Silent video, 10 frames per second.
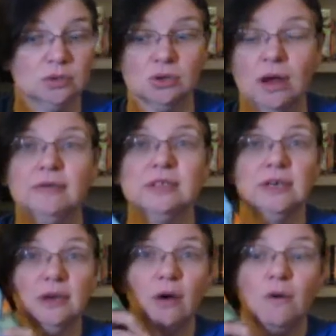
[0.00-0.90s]
So I was
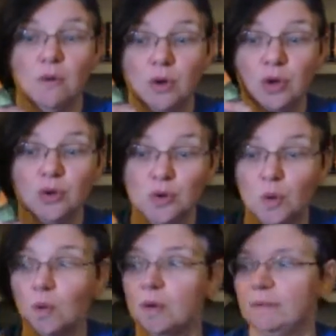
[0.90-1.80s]
like, oh,
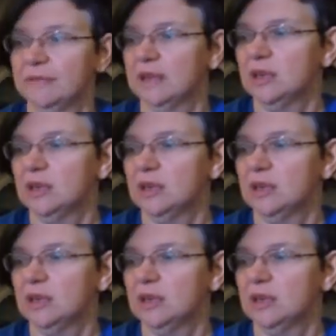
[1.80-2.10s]
cool.